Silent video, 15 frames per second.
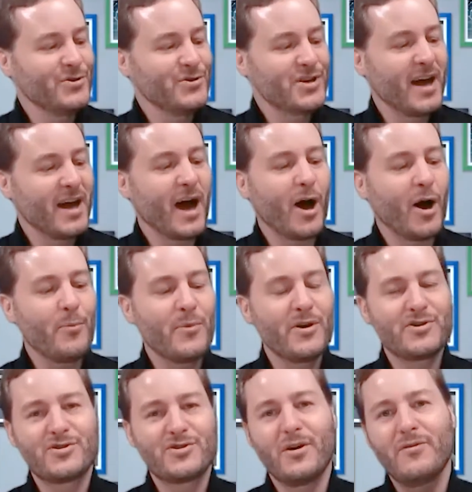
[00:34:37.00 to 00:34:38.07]
you share how
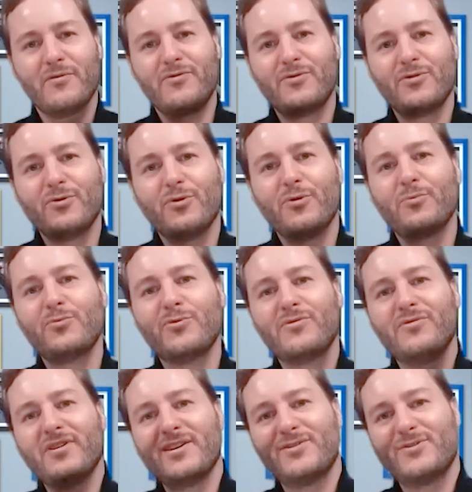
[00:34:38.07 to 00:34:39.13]
much of your
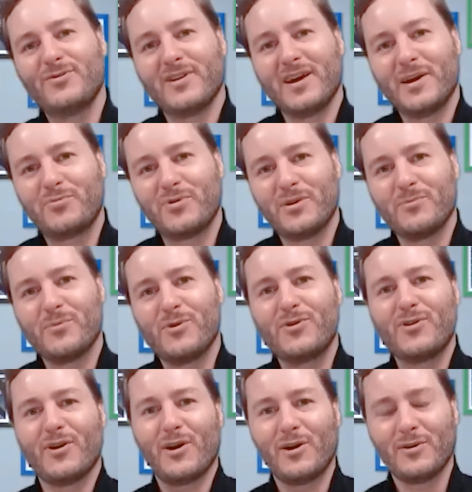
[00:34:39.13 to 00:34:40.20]
moving to an hybrid
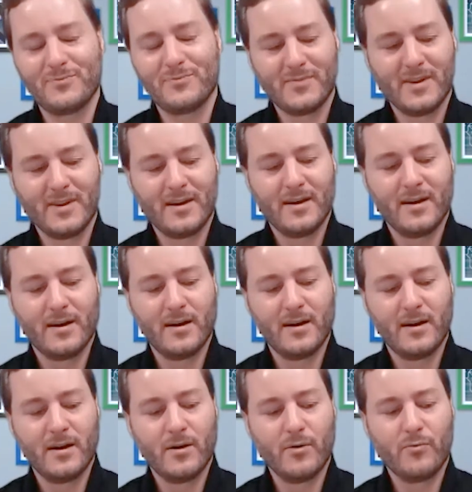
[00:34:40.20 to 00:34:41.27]
model
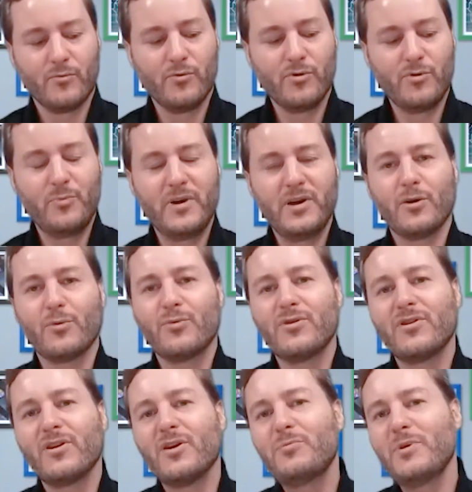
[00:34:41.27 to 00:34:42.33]
would be or would
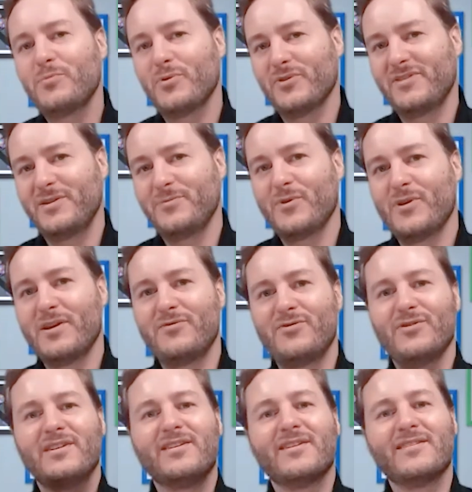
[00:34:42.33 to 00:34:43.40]
not be possible if you
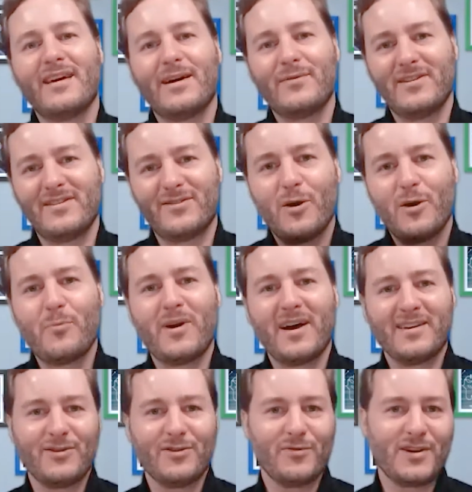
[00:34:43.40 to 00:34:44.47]
didn't have this applied
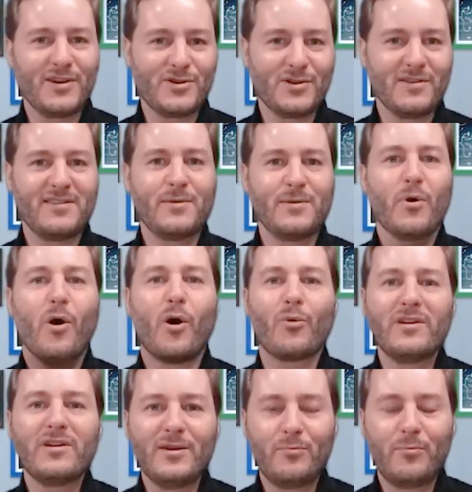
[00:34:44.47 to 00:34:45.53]
innovation team
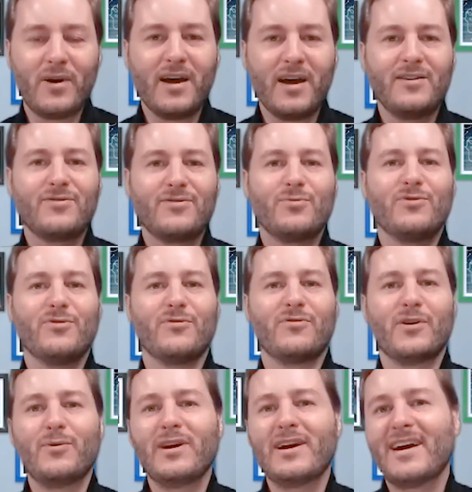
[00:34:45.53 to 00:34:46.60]
already in place with a
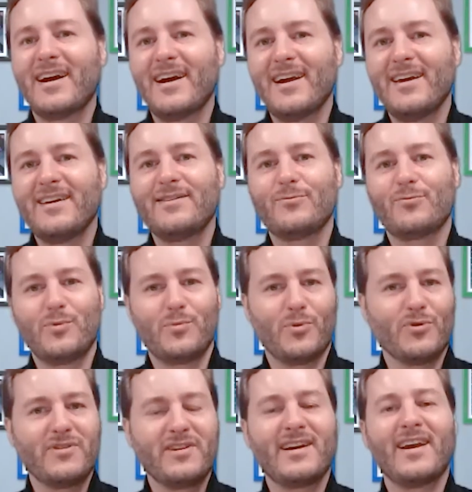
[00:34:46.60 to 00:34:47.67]
very clean
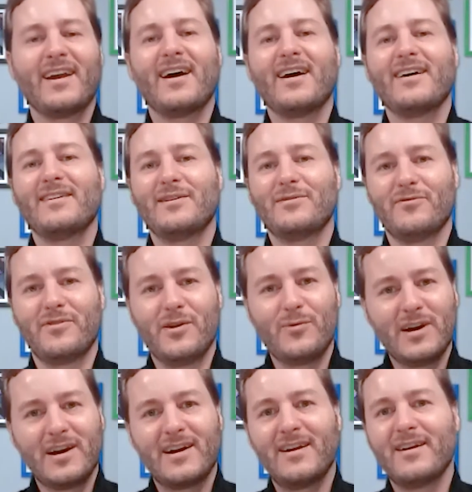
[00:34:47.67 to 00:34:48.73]
reporting line and
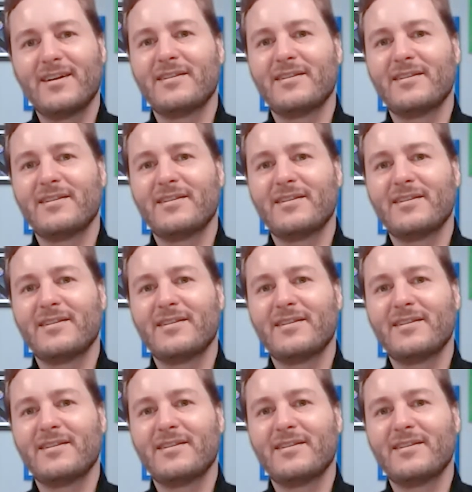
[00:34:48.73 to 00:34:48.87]
very clear